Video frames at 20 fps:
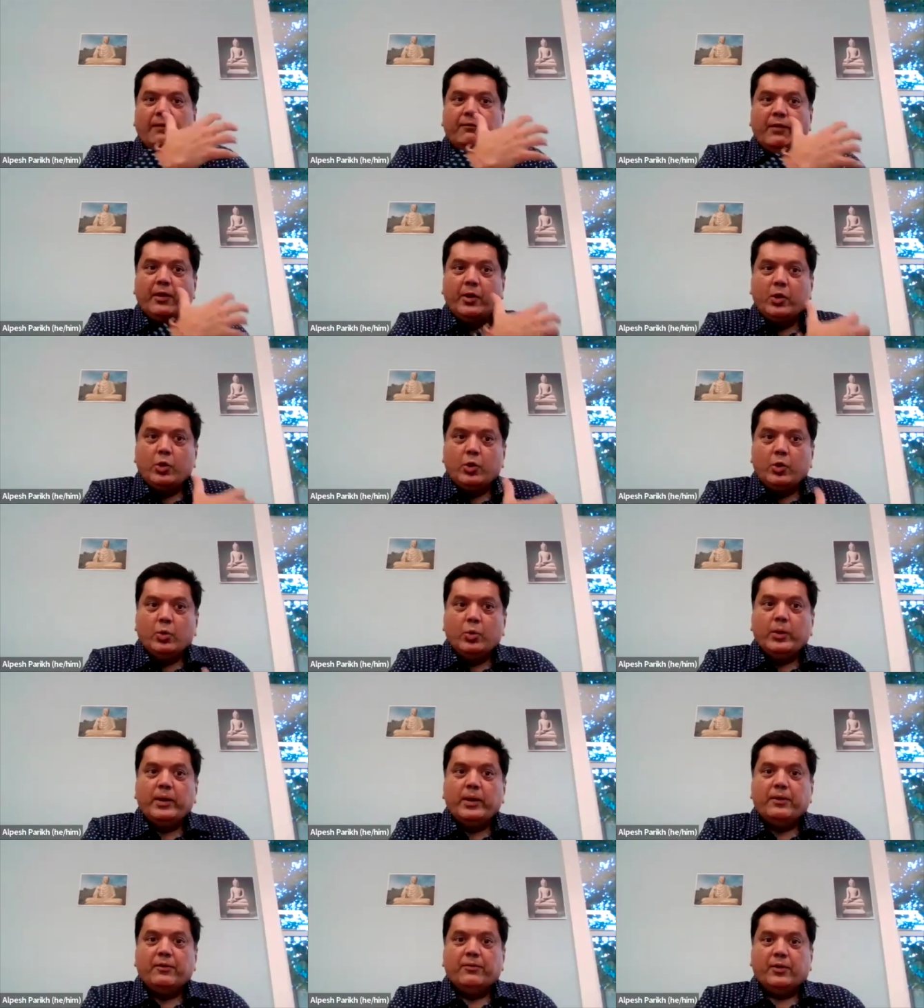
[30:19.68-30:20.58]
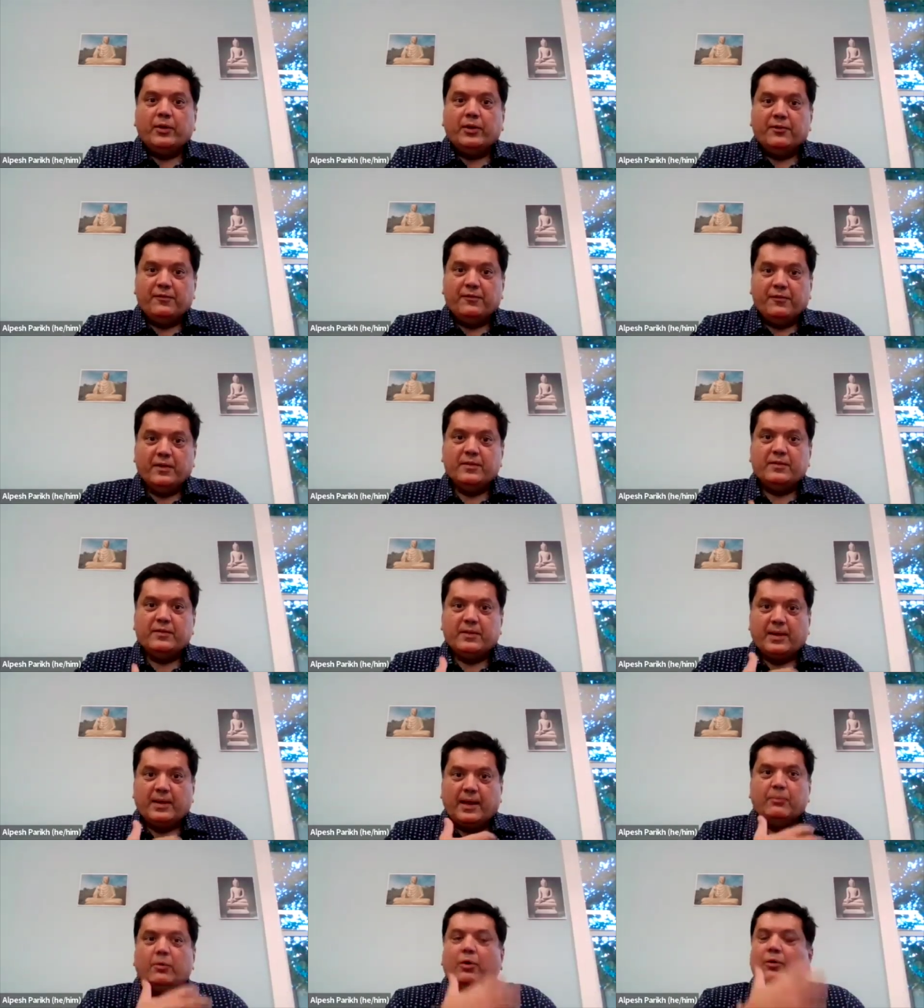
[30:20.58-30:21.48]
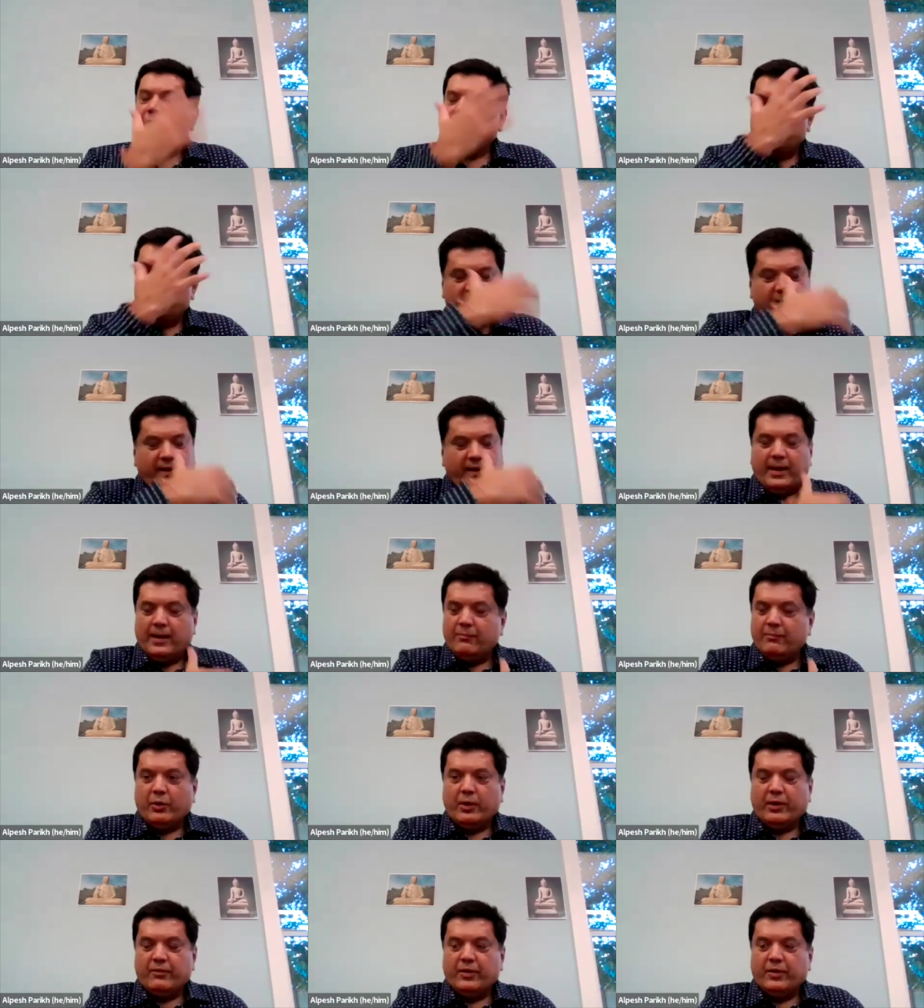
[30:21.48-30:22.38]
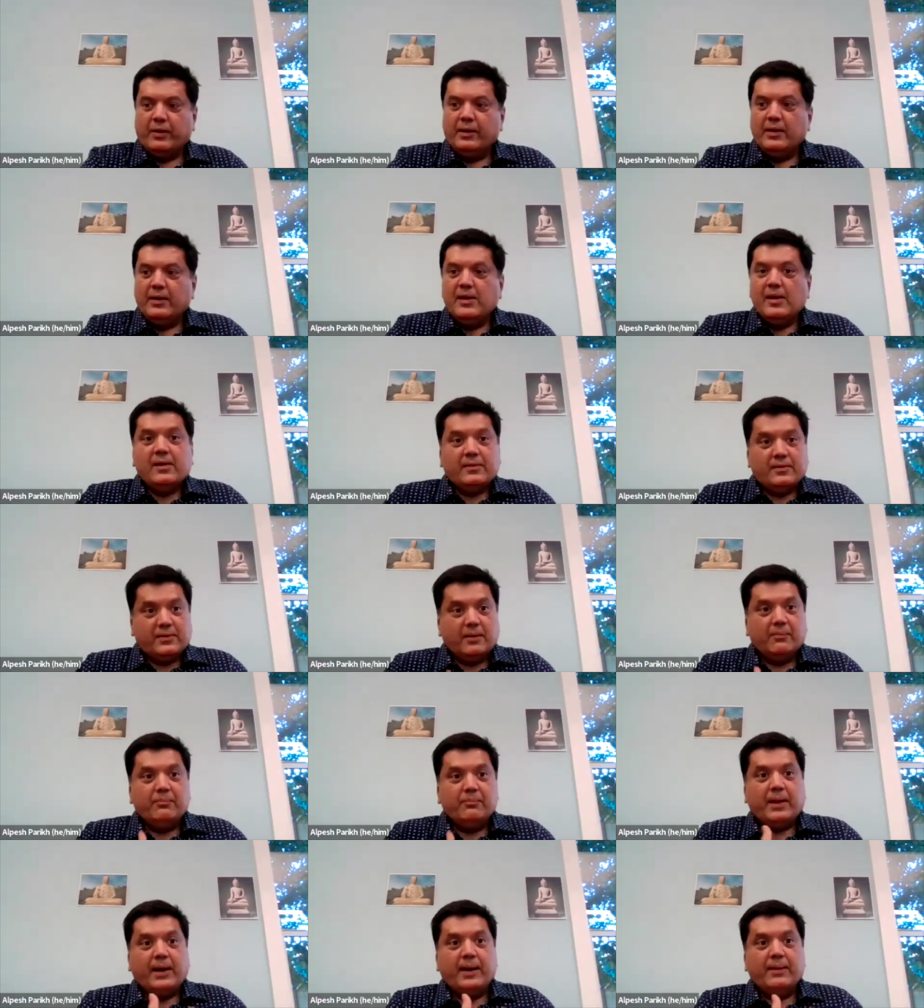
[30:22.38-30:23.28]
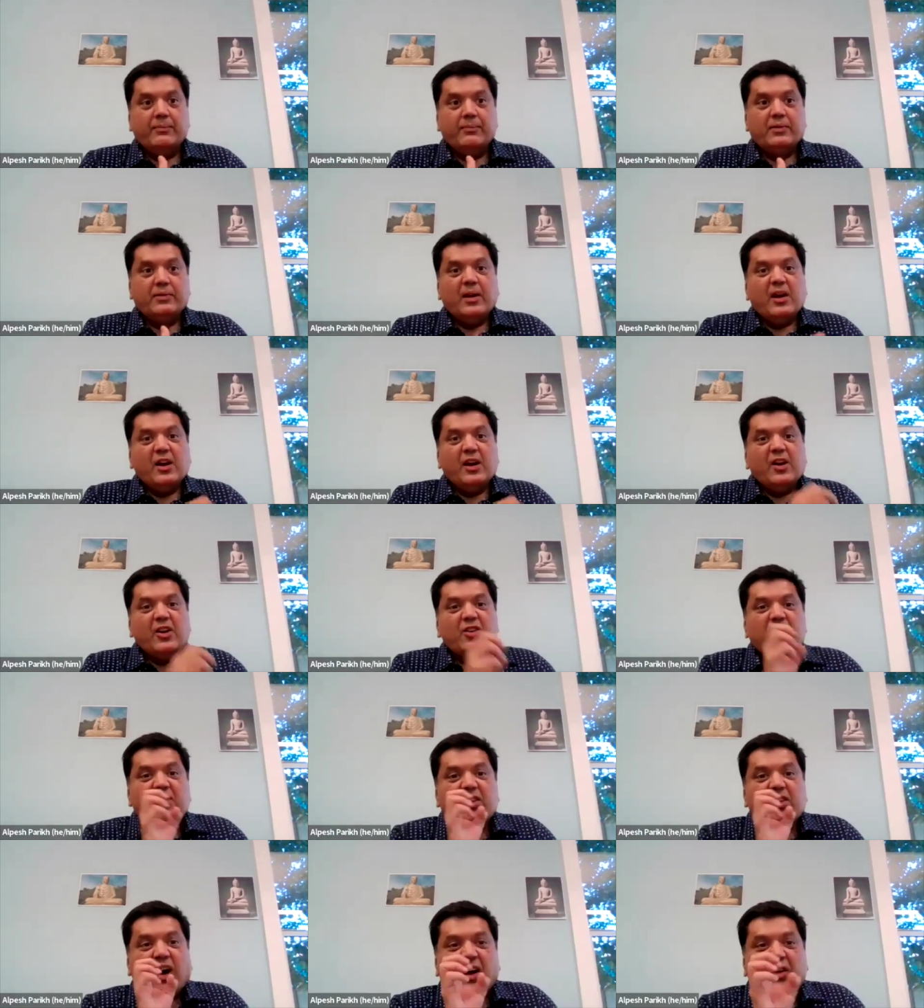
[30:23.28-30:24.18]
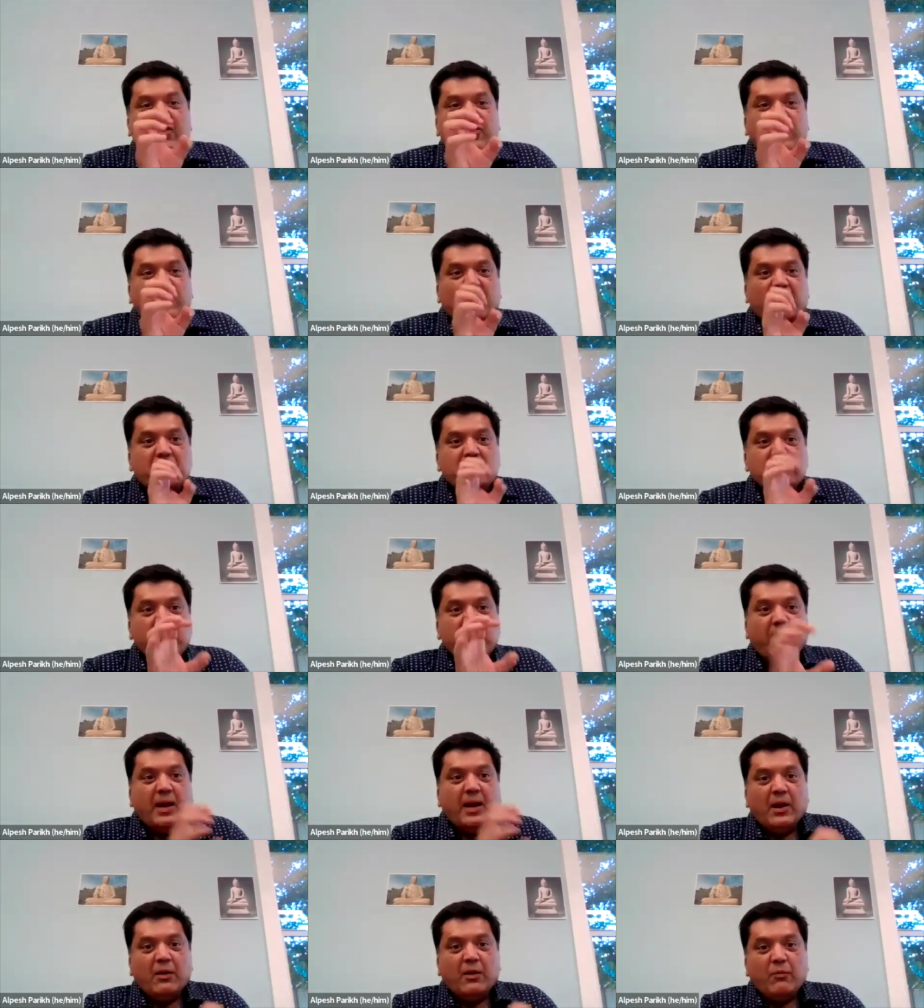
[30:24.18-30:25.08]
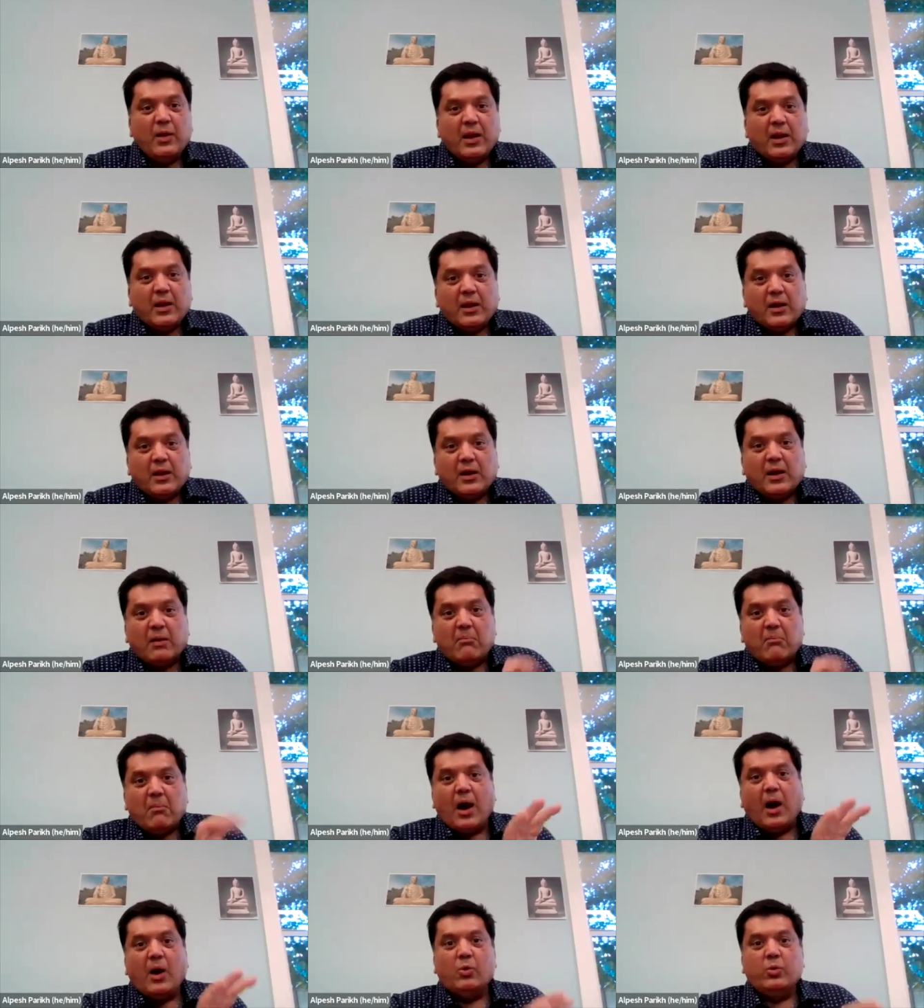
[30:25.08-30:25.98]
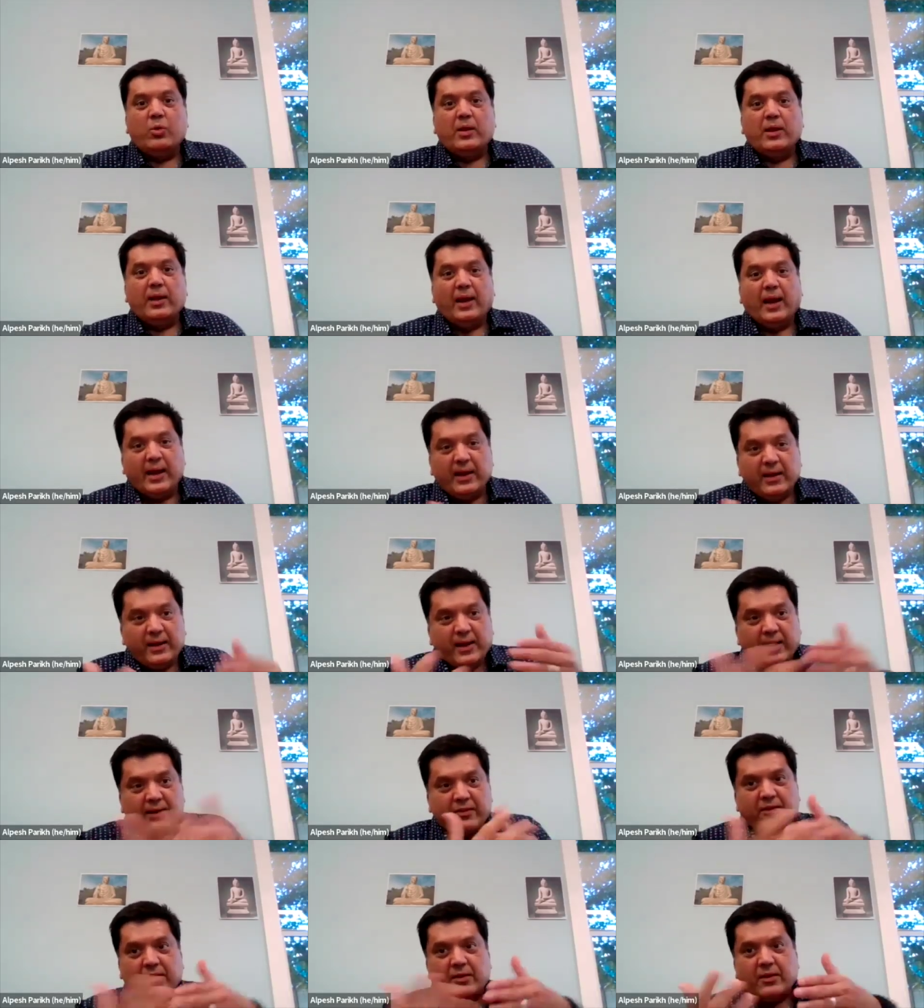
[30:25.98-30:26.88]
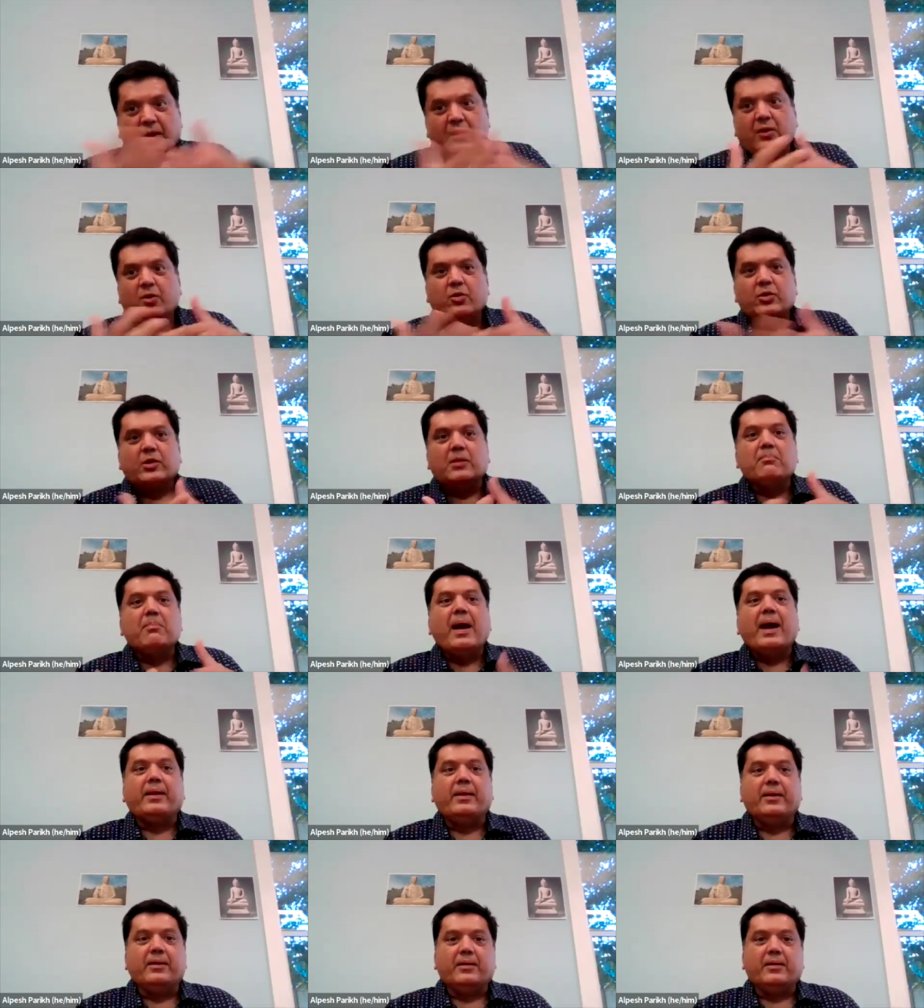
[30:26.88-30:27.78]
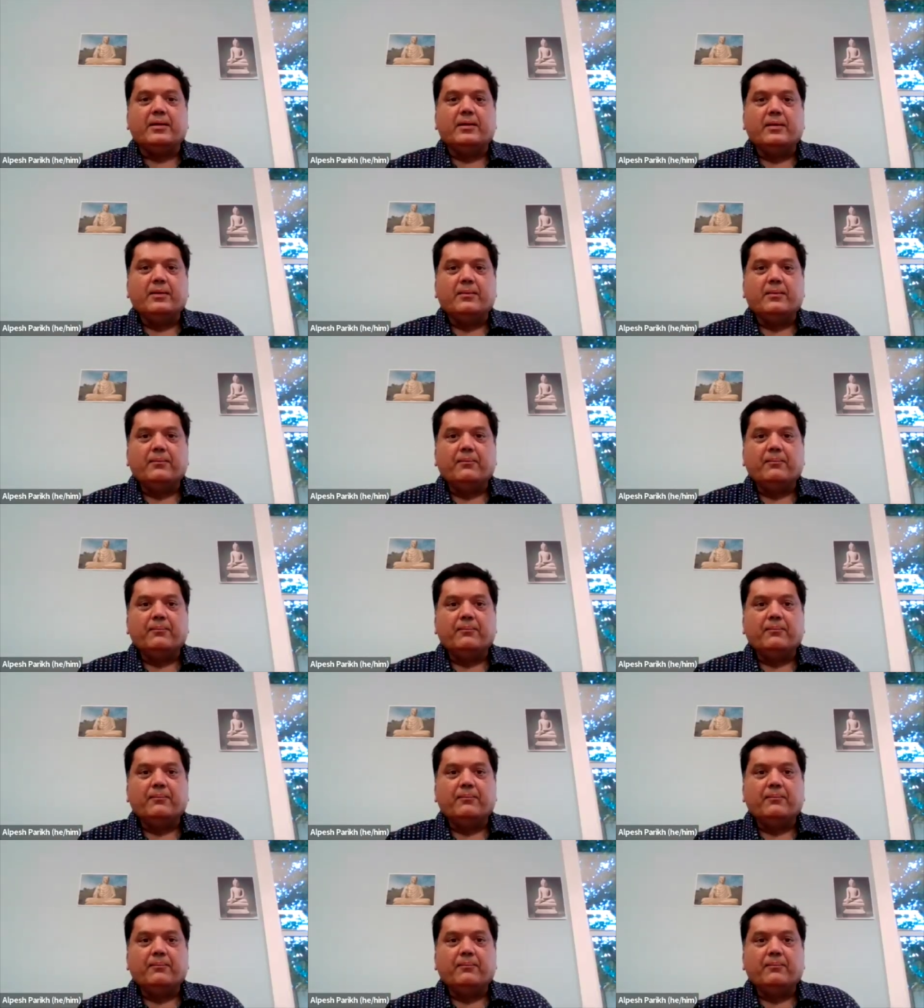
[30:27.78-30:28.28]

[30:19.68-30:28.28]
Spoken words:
And when you do it for the first time or for the second time, whatever, sometimes shards of metal will come out and get stuck to the magnet.